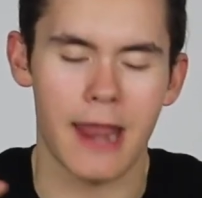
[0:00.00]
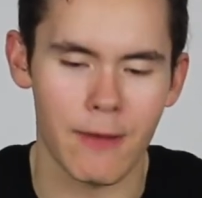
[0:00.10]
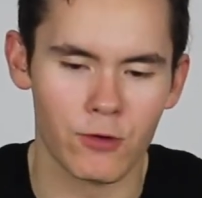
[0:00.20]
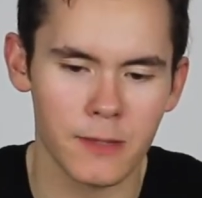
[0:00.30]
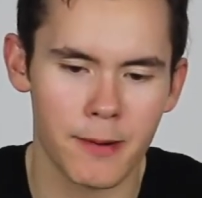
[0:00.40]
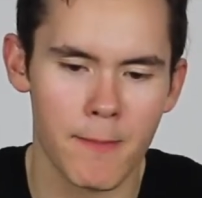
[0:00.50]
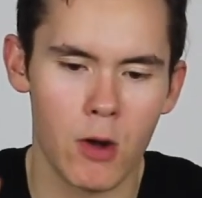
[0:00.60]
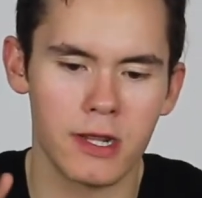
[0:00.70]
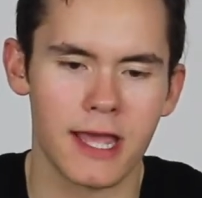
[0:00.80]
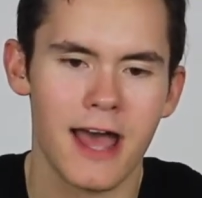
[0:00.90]
and really
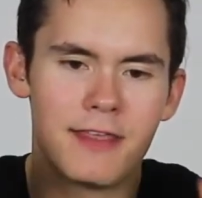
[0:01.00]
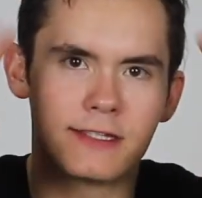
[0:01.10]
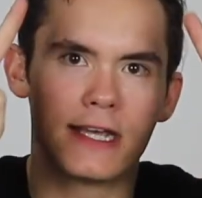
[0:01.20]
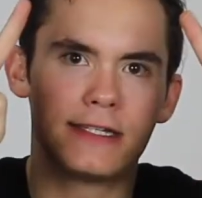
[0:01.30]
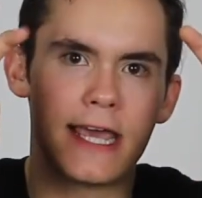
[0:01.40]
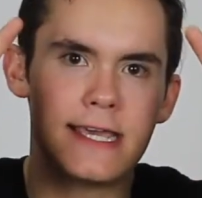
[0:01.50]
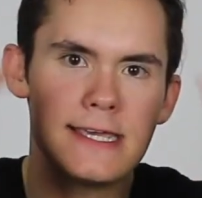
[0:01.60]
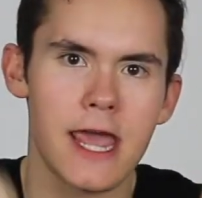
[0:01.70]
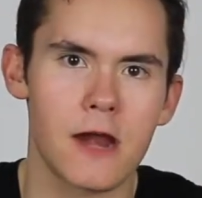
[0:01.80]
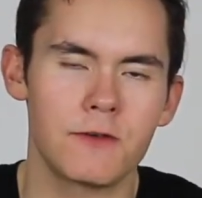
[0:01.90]
promoting this
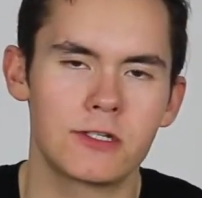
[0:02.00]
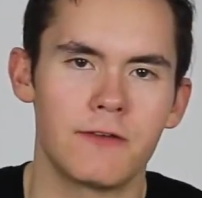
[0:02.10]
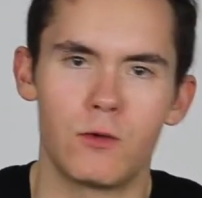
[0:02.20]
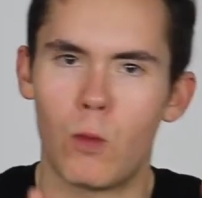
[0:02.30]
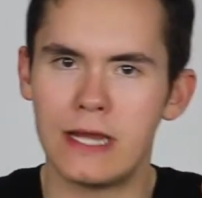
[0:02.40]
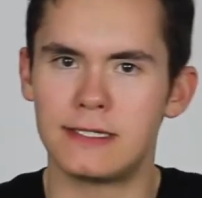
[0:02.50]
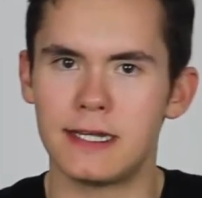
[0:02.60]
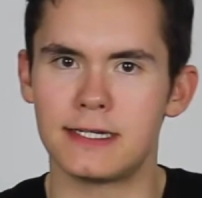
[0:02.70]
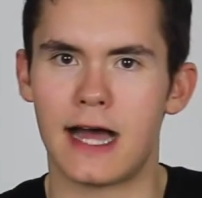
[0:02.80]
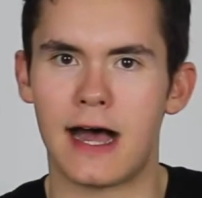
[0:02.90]
taking care of yourself and
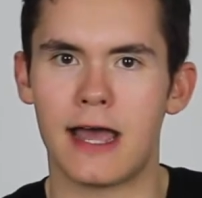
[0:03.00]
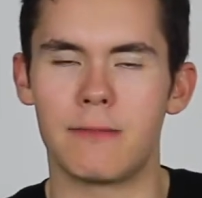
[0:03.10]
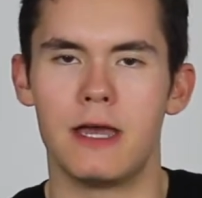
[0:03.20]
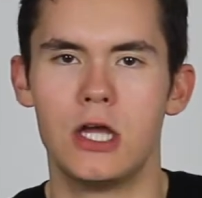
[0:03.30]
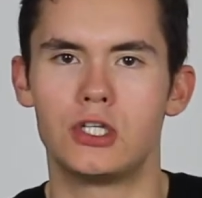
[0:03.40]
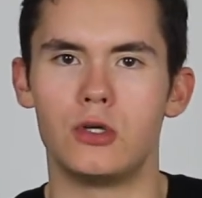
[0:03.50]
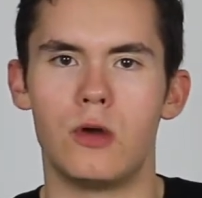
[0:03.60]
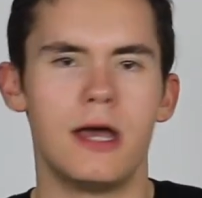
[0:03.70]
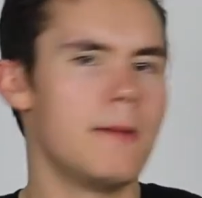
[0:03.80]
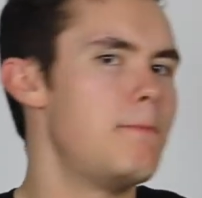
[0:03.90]
wasting time
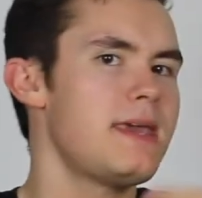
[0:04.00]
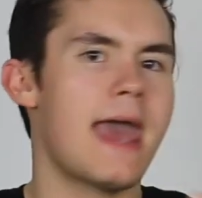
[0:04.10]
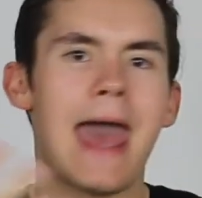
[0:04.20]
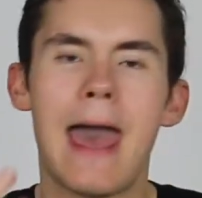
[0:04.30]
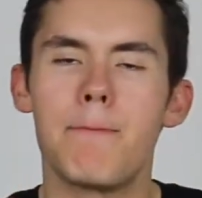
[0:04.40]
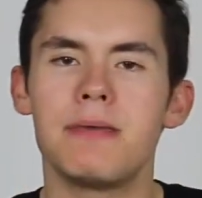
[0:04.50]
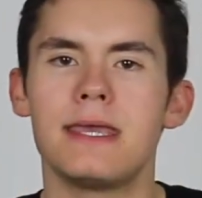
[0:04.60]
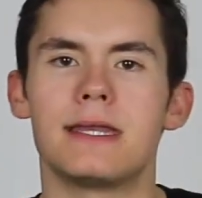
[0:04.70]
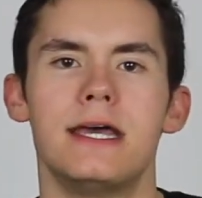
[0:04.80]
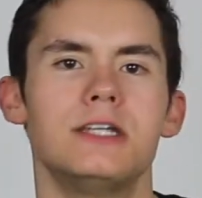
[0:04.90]
to be
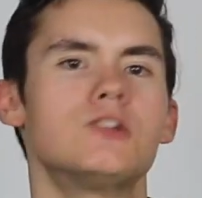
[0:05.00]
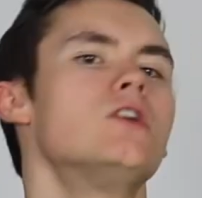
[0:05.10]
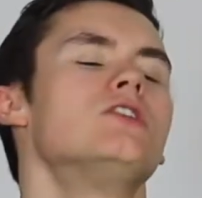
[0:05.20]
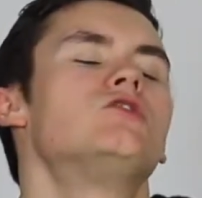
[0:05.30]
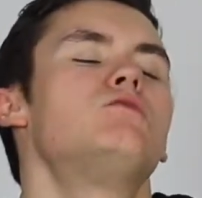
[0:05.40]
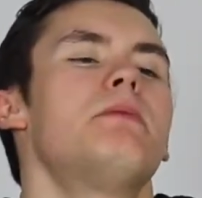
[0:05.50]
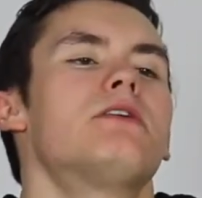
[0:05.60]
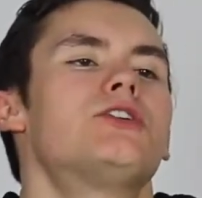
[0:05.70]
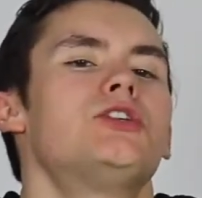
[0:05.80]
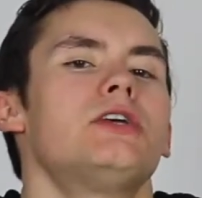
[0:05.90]
happy and just
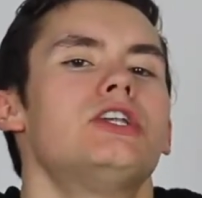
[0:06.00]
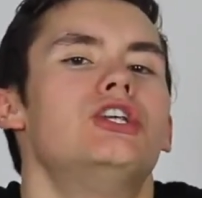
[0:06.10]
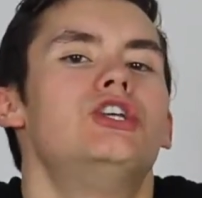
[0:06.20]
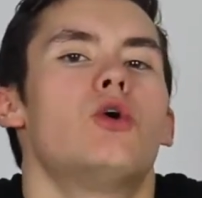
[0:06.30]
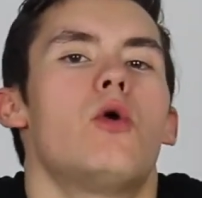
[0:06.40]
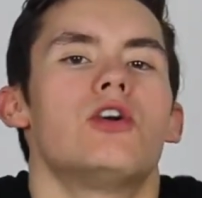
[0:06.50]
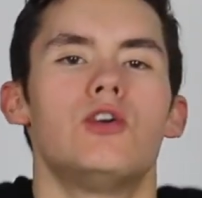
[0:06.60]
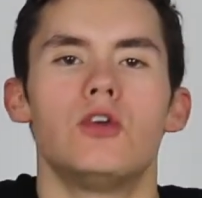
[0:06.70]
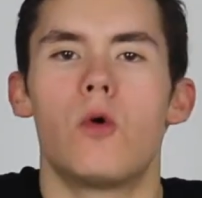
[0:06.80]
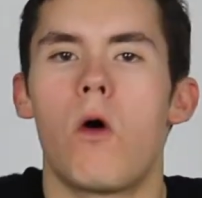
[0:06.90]
spiritually enjoy
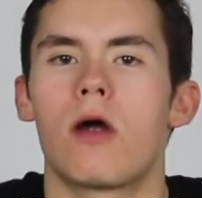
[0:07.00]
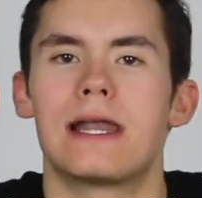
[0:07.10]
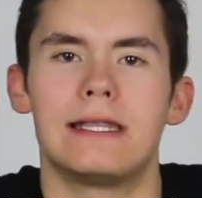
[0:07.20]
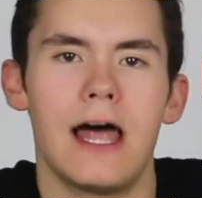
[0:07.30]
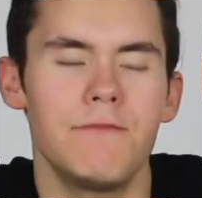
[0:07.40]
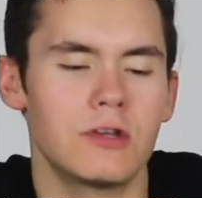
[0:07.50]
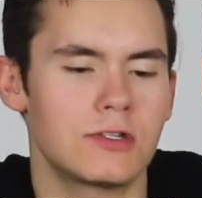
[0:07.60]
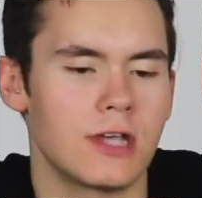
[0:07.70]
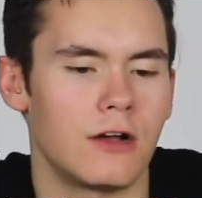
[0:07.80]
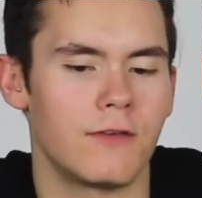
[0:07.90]
who you are and love
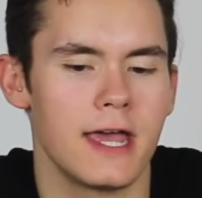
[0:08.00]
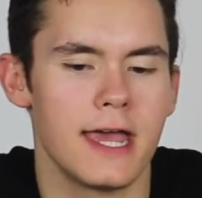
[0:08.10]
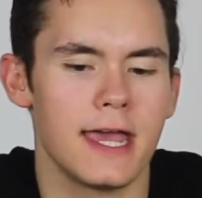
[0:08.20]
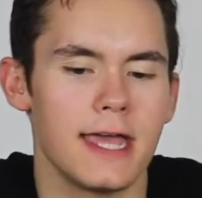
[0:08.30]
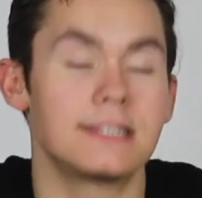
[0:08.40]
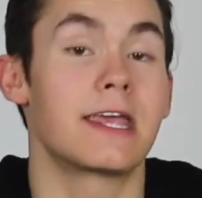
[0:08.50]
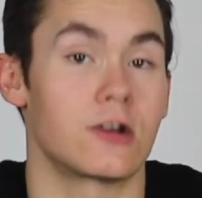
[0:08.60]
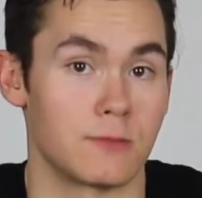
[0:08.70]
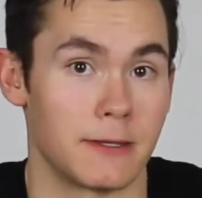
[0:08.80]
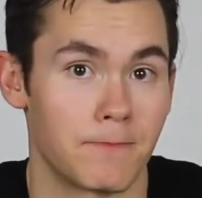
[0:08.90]
yourself, it
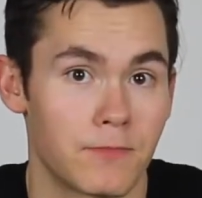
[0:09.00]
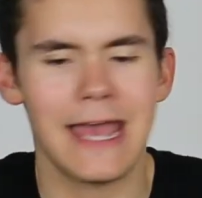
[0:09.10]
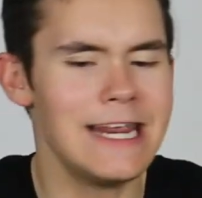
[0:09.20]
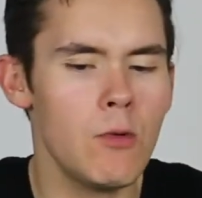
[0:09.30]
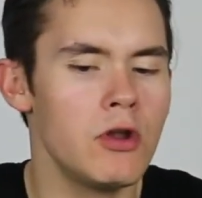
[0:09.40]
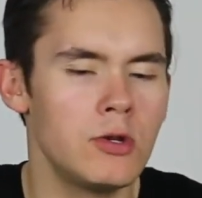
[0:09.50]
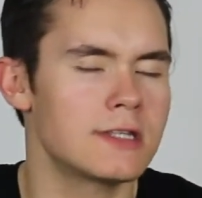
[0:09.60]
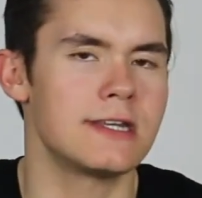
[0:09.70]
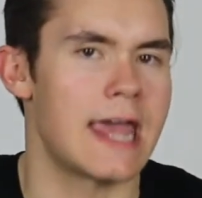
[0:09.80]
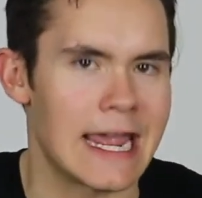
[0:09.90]
scares me. Anyone who
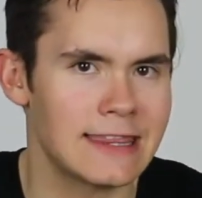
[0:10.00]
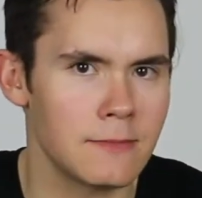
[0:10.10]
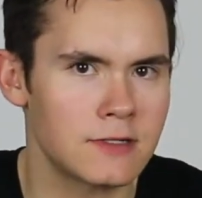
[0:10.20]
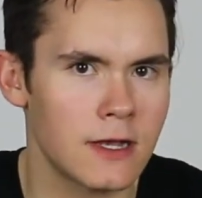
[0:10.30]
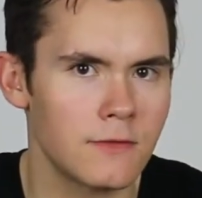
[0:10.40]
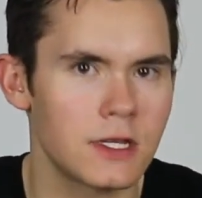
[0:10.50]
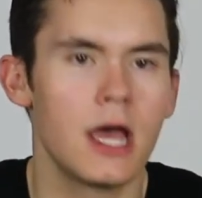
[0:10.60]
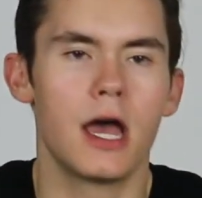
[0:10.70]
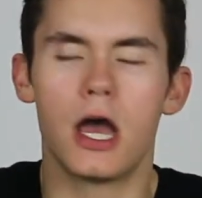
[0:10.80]
doesn't hate themselves,